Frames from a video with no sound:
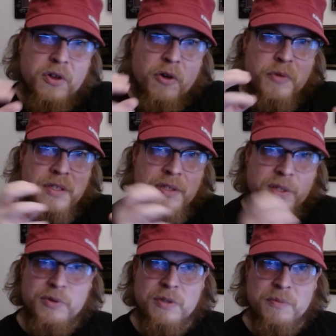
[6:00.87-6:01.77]
are
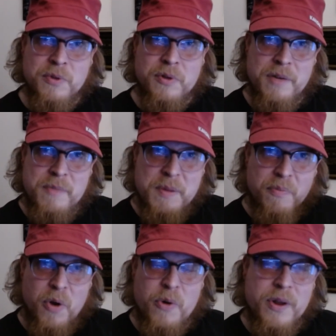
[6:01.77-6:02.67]
reducible or can be
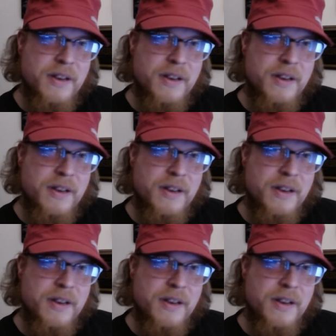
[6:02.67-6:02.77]
broken